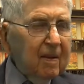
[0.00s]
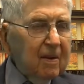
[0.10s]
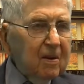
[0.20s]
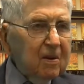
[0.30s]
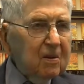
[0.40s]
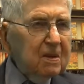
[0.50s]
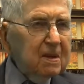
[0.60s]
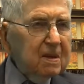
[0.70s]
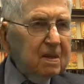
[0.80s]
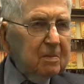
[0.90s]
early
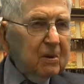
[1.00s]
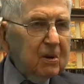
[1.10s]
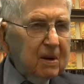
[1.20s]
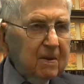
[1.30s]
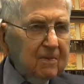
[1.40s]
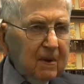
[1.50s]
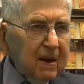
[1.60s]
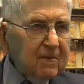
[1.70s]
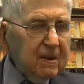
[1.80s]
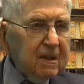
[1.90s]
in the morning,
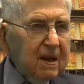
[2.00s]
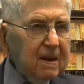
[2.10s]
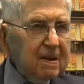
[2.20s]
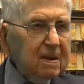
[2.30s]
5 o'clock